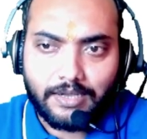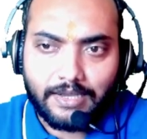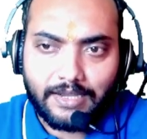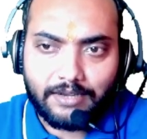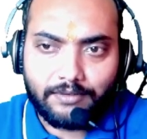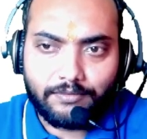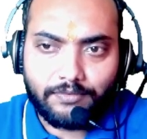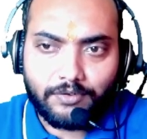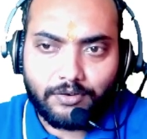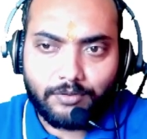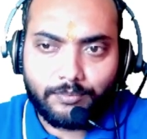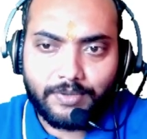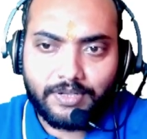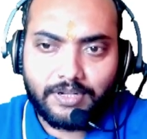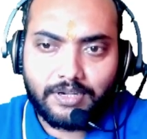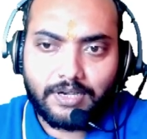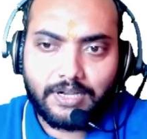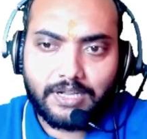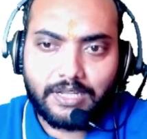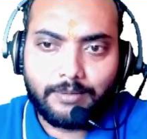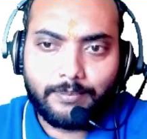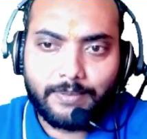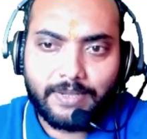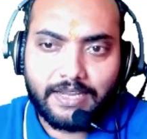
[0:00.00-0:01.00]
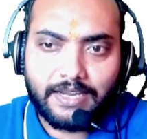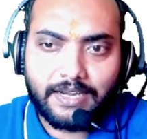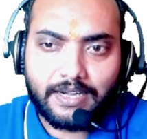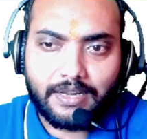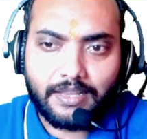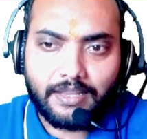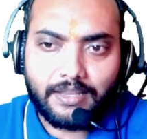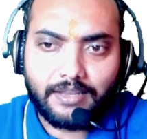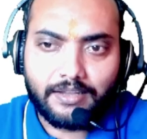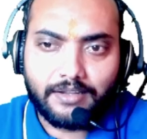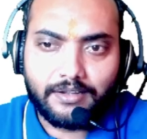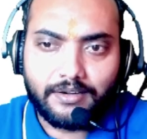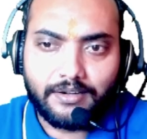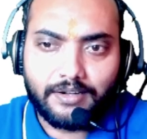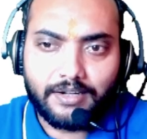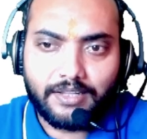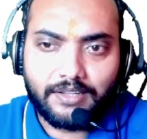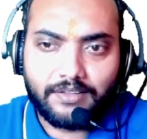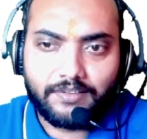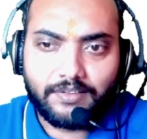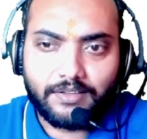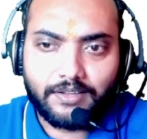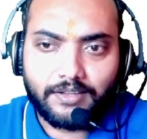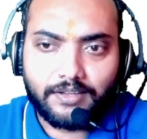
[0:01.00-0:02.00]
And from here I'll be getting here
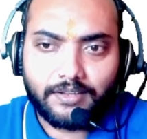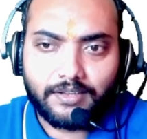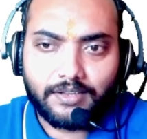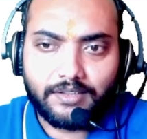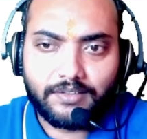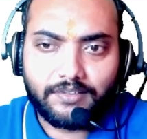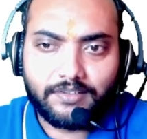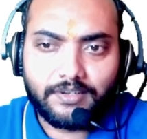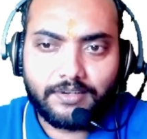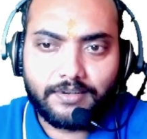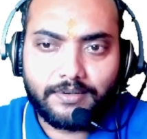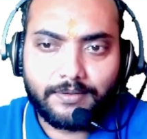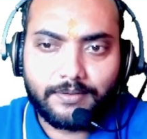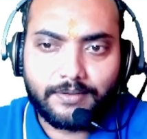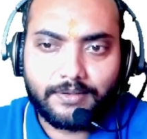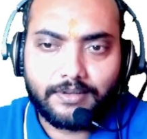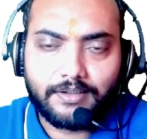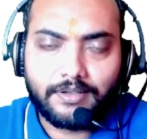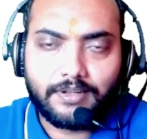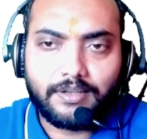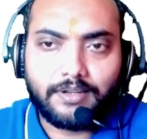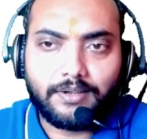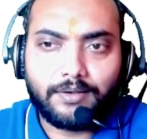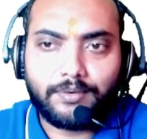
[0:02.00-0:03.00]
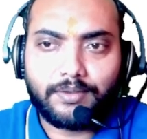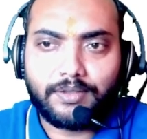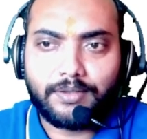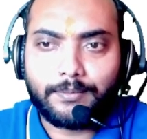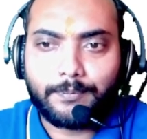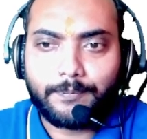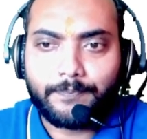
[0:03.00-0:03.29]
DC, is it? Okay.